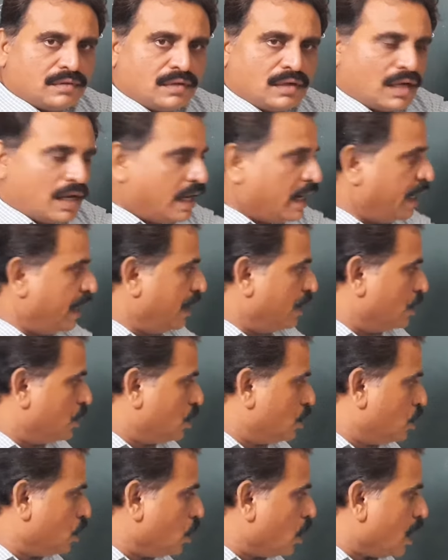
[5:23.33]

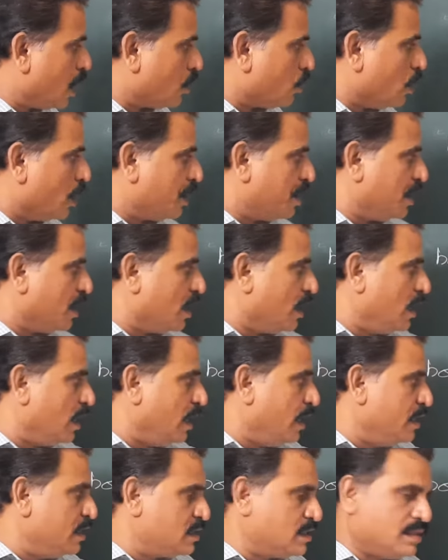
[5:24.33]
and two are vertical
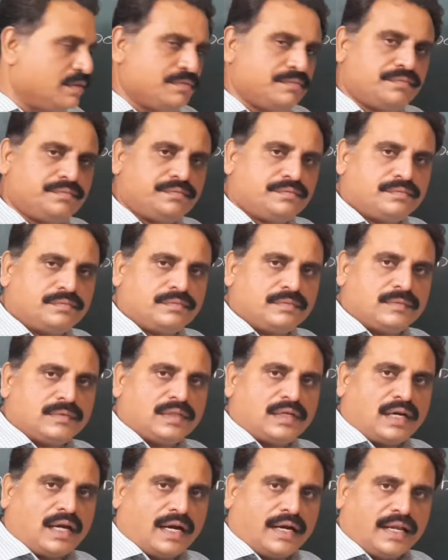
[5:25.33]
lines,
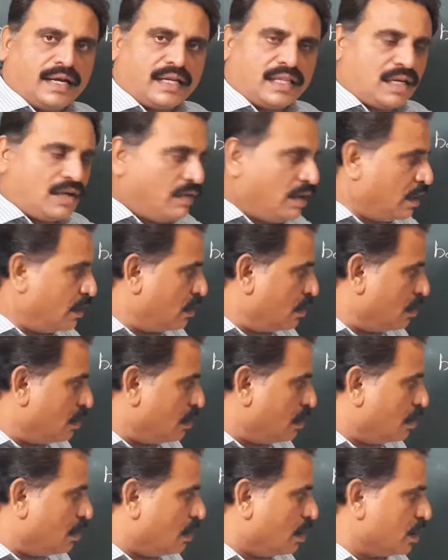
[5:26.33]
and another
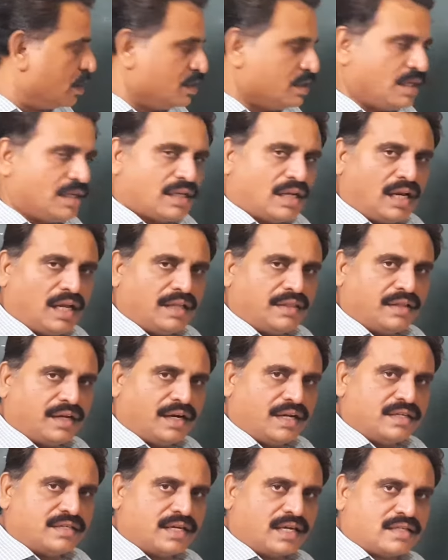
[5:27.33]
one horizontal line, that
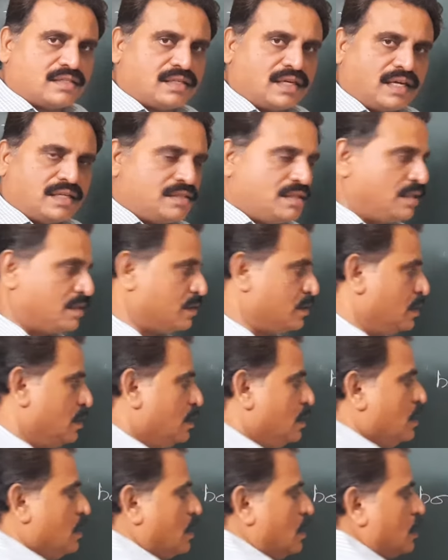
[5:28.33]
is x-axis.
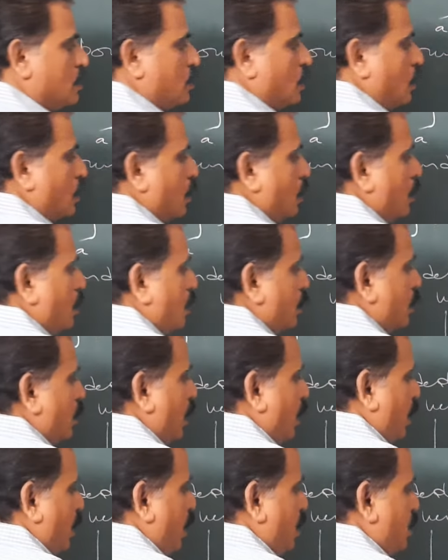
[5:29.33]
So the
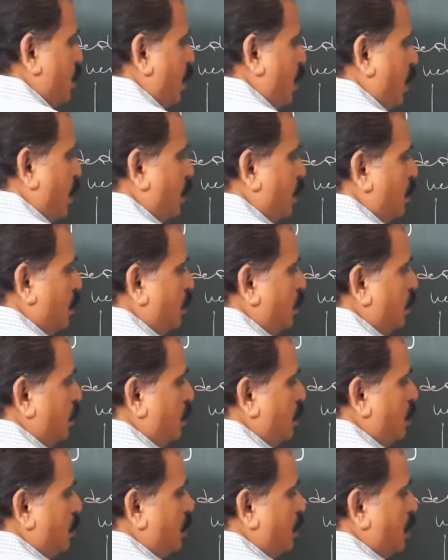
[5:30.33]
region,
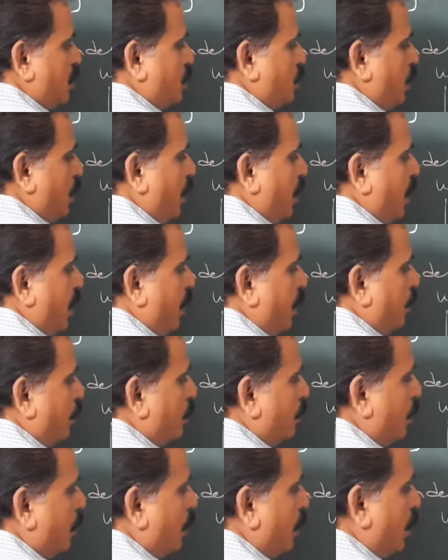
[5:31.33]
the
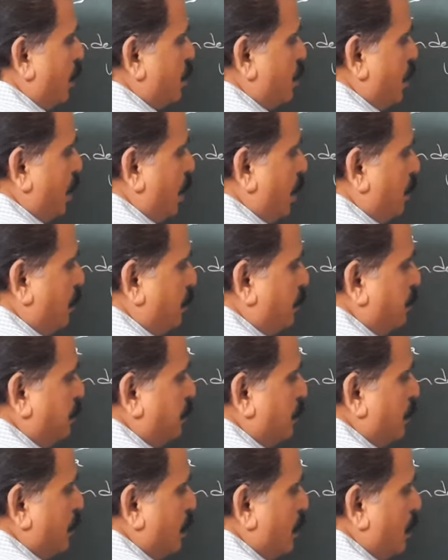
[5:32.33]
shaded region,
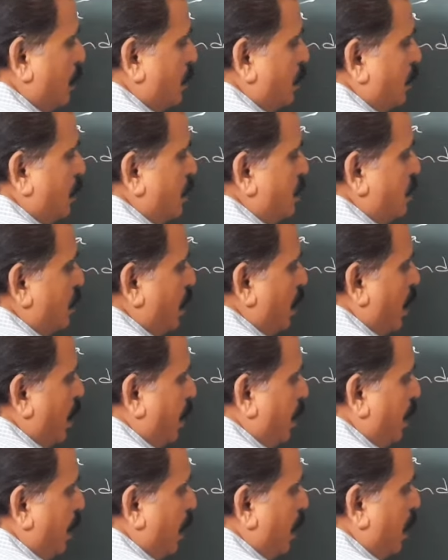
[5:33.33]
this
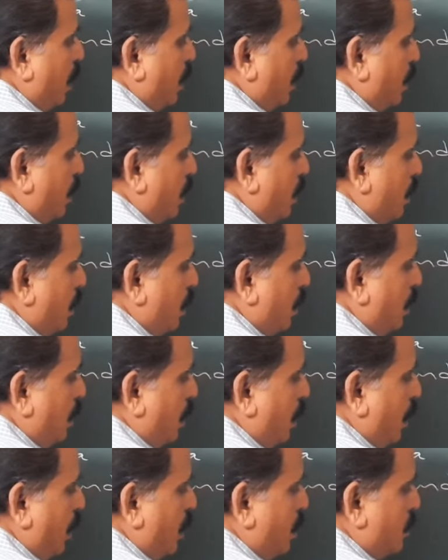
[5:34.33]
area
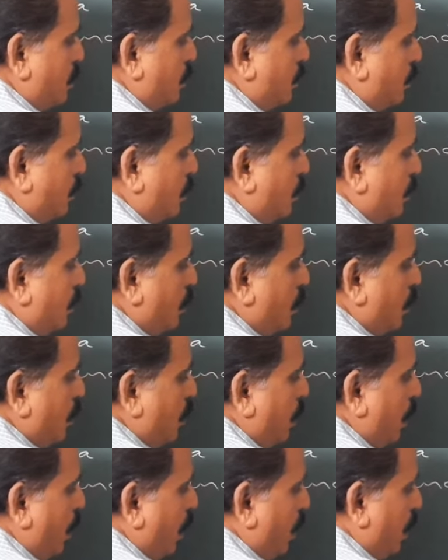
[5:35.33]
is
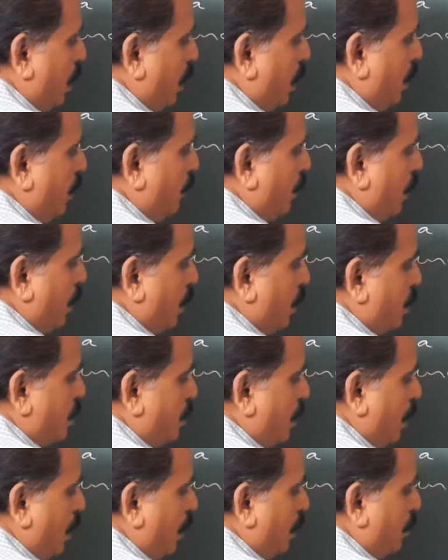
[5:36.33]
area of the
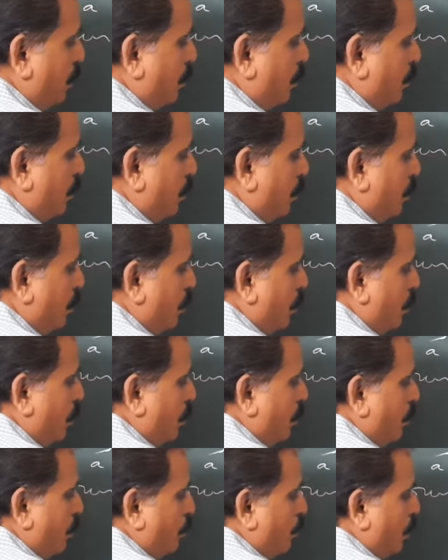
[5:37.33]
region
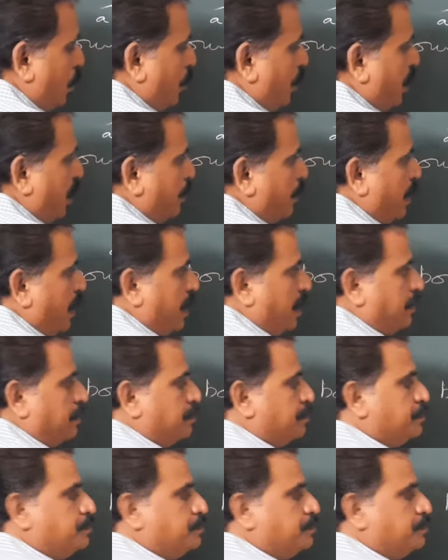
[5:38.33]
bounded by